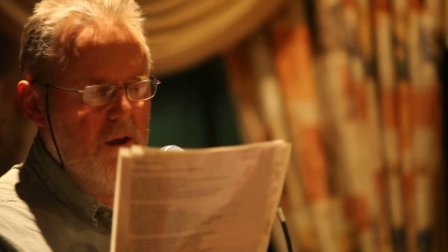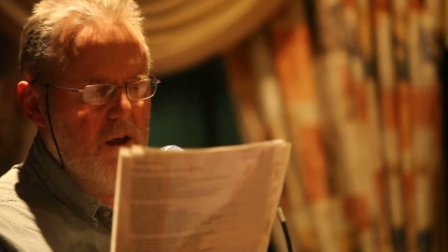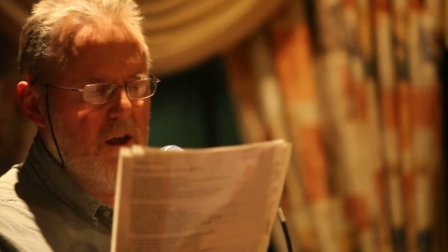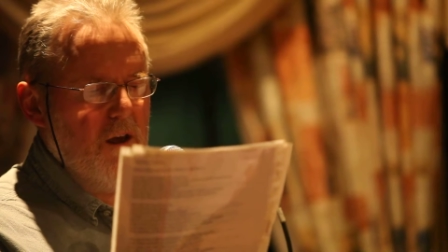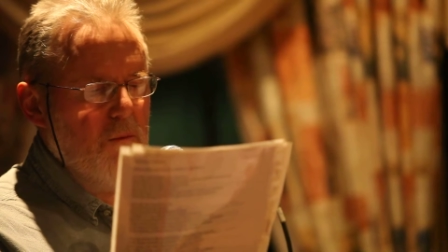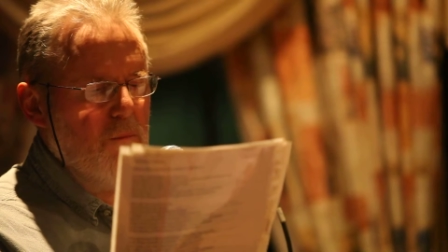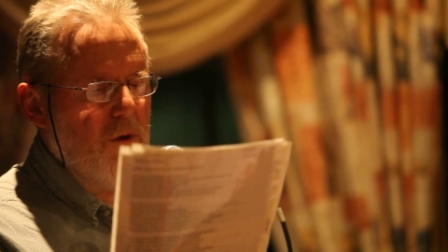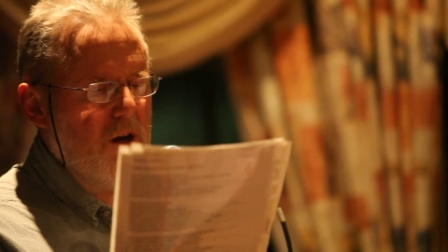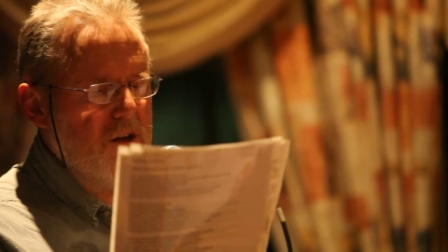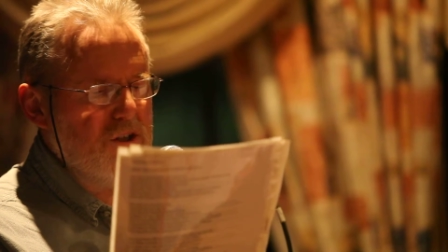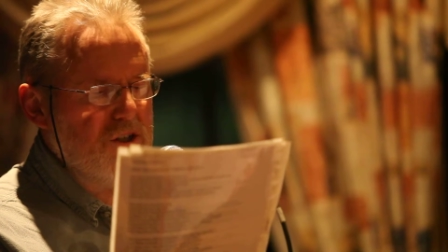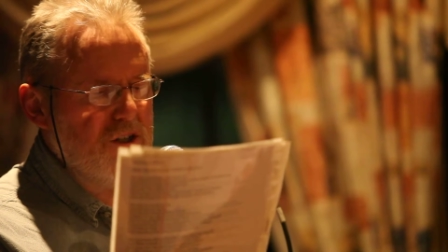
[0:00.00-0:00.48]

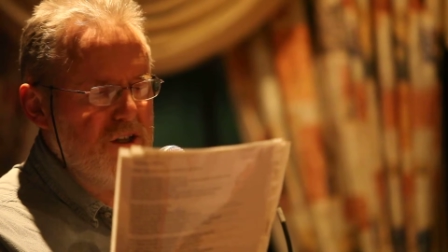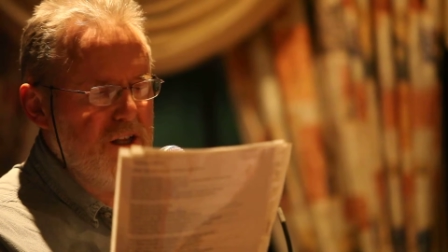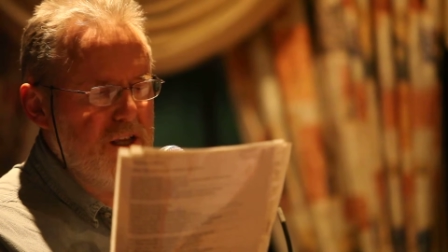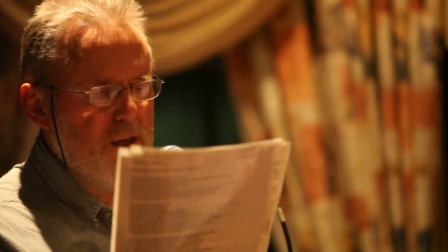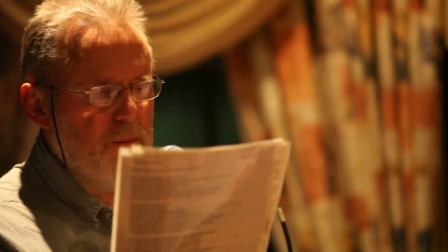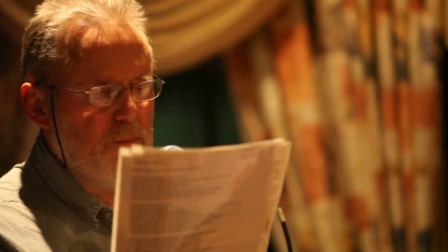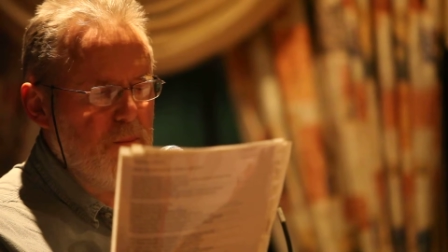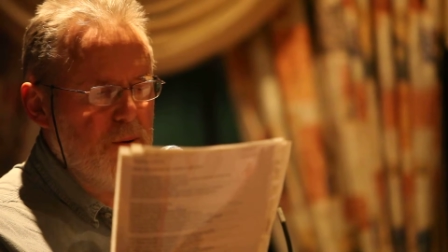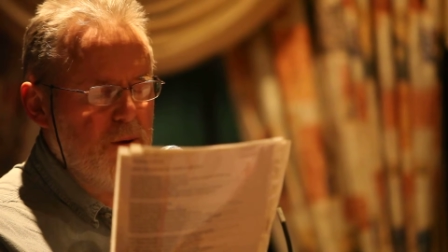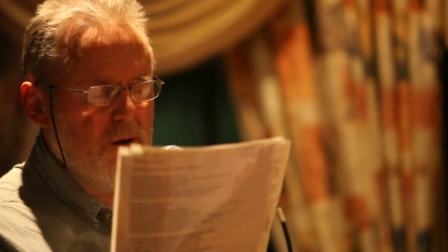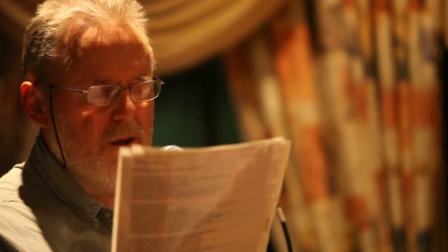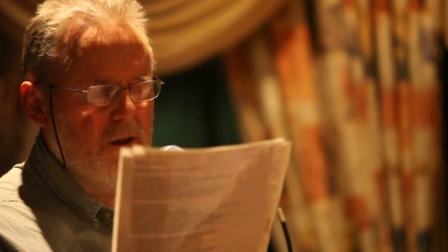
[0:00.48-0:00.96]
My
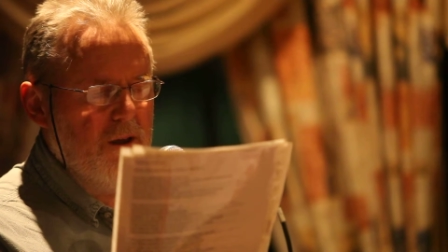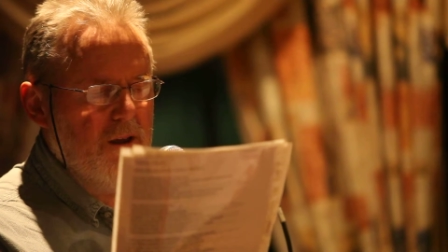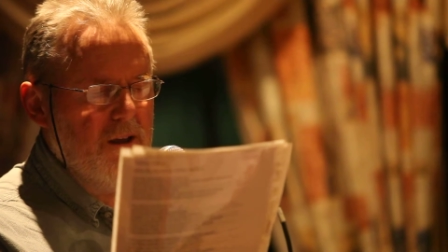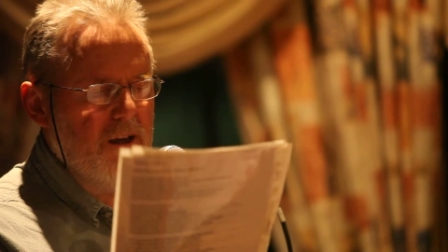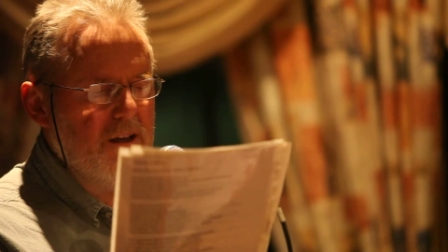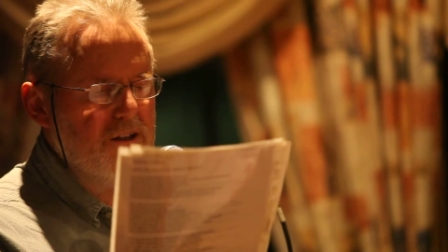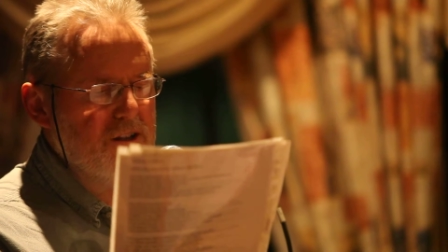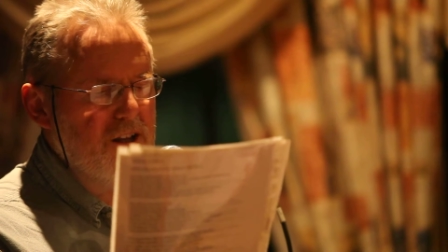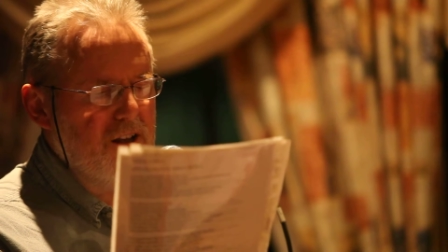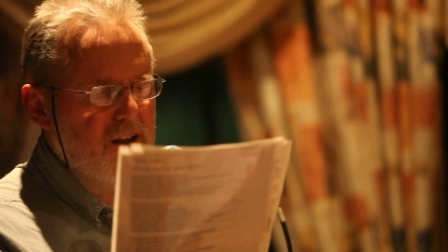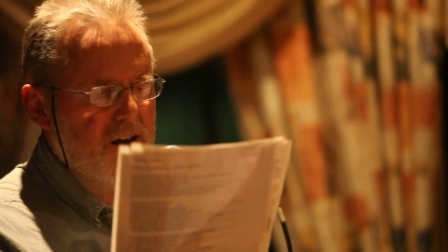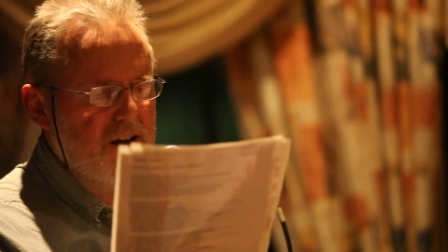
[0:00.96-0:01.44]
sleep
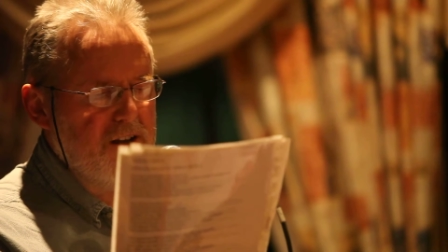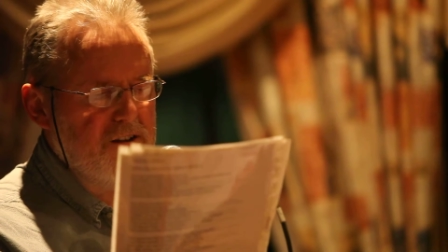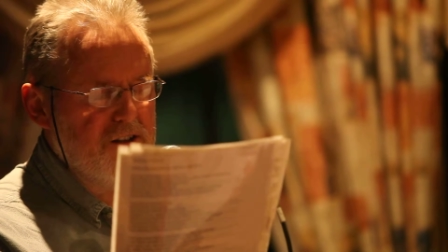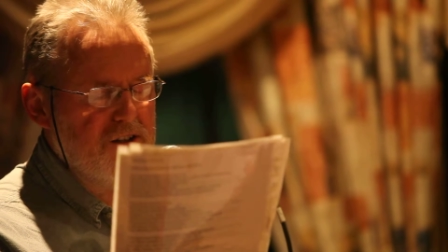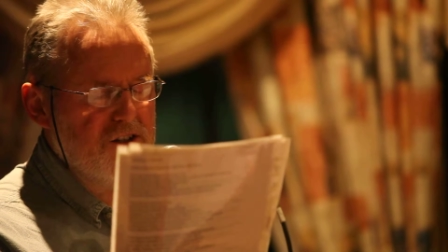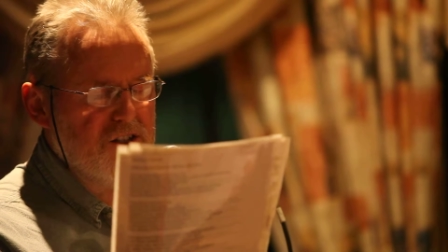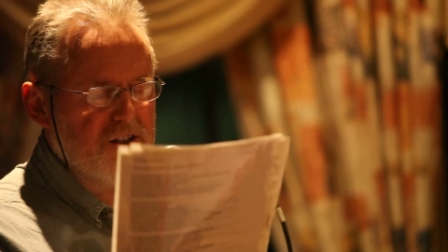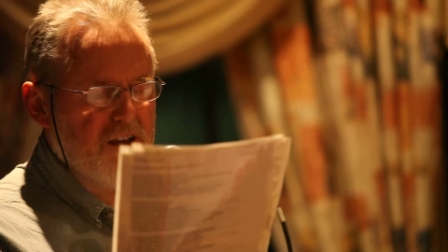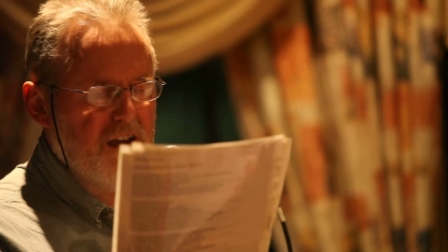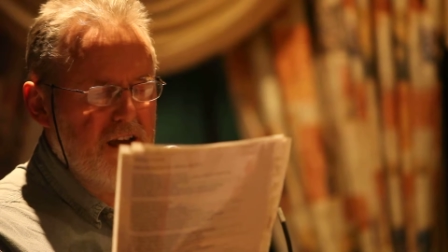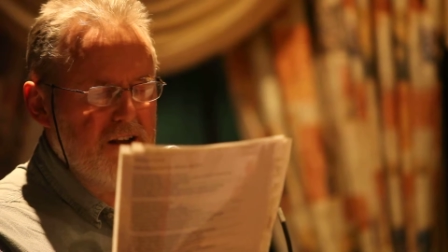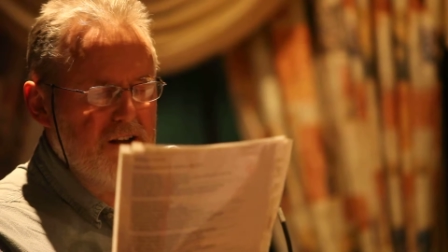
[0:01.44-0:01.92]
is light
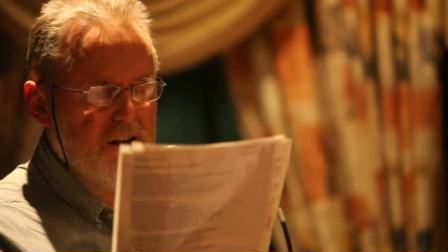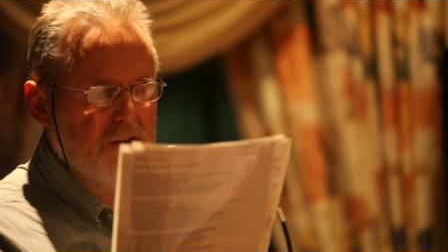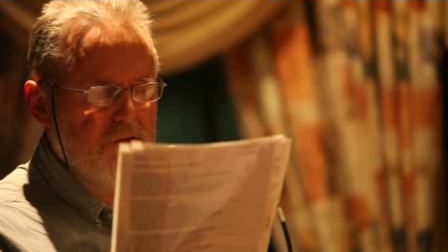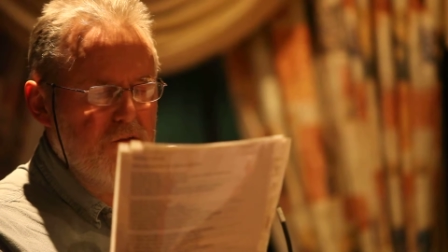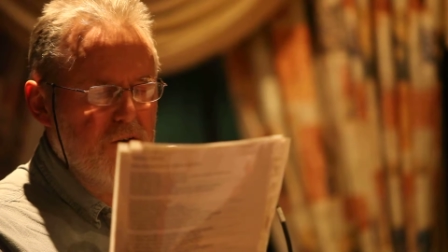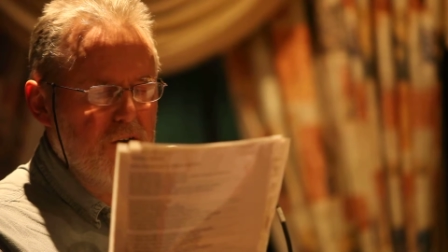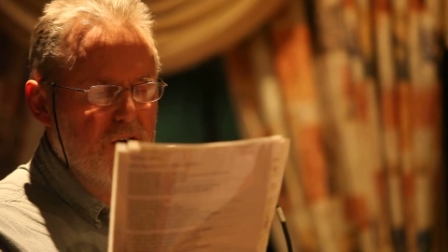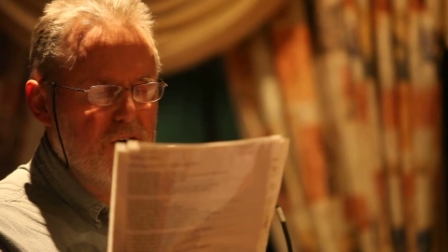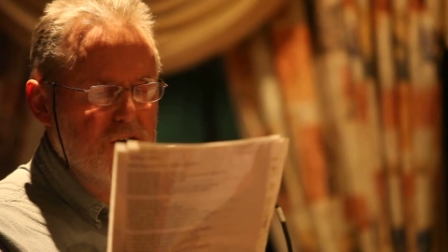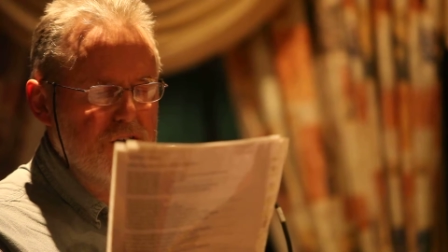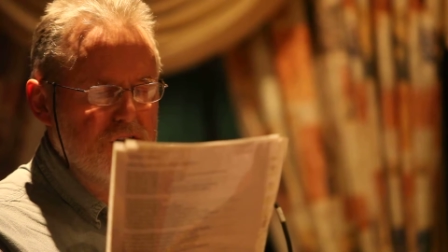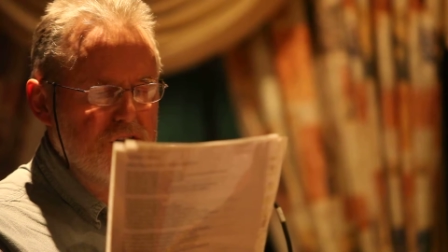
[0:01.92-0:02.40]
as candy
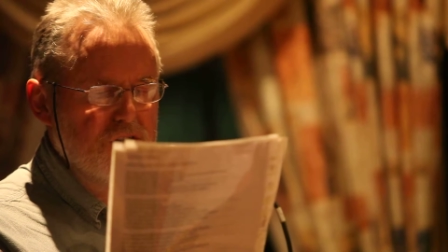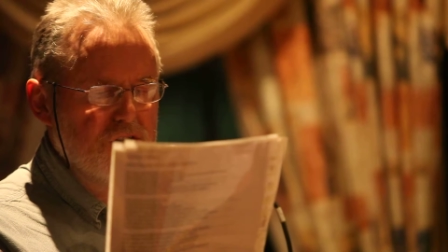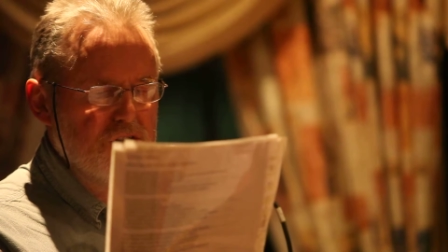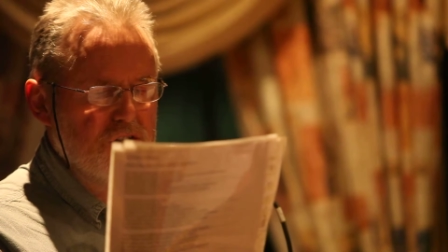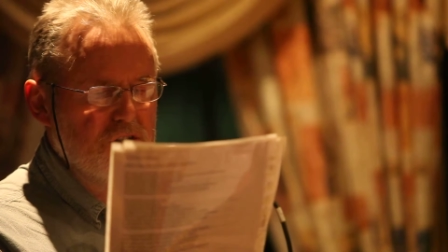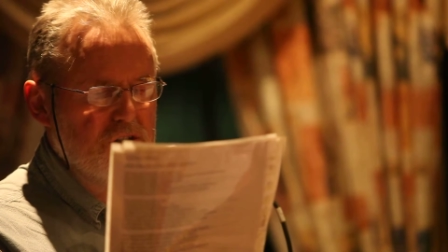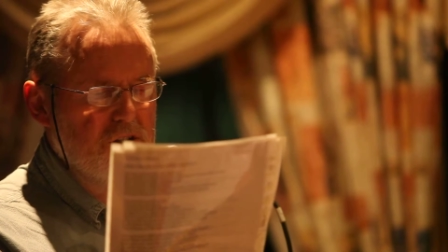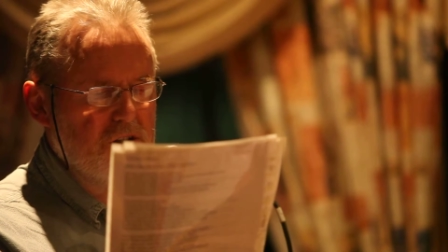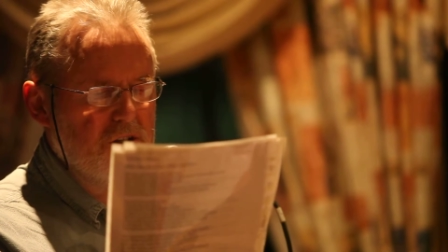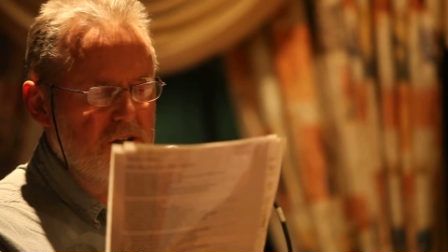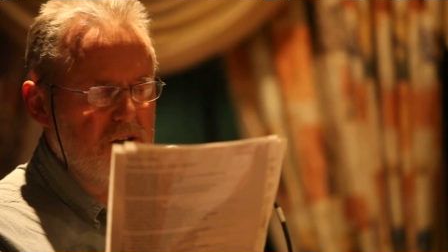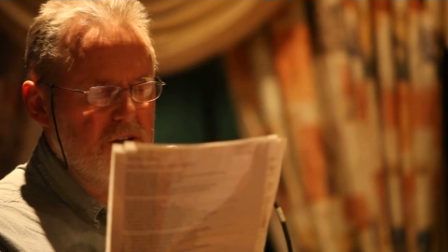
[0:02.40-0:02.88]
floss,
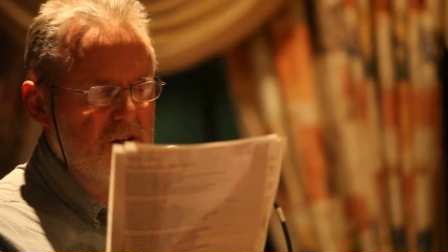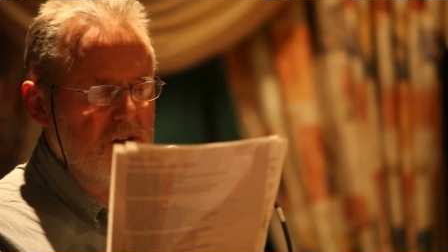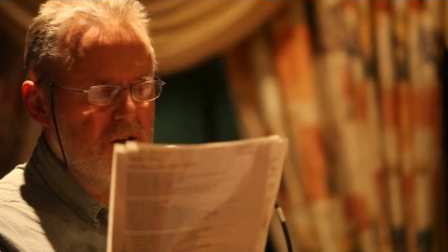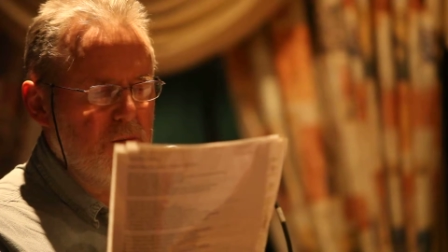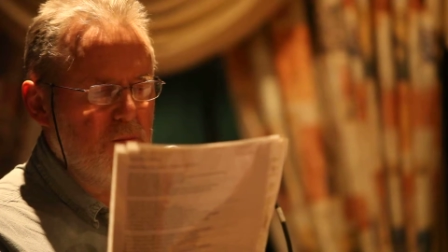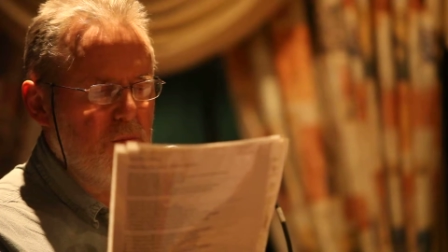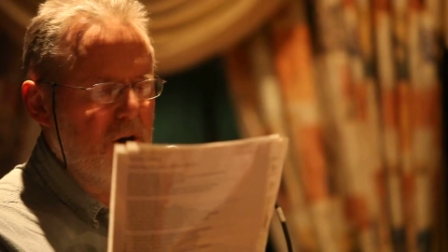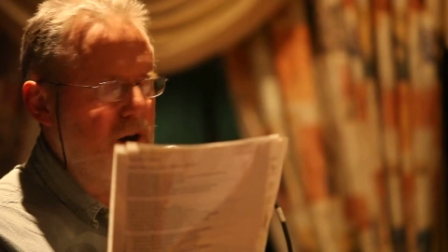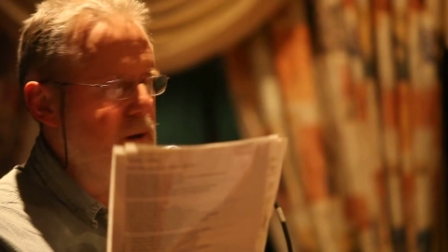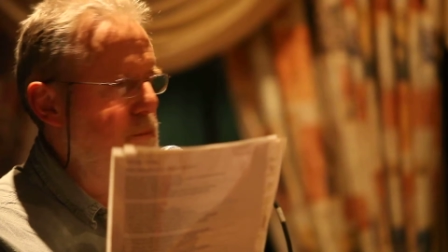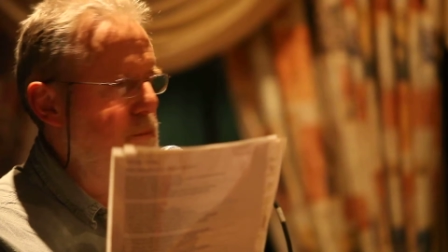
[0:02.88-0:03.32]
my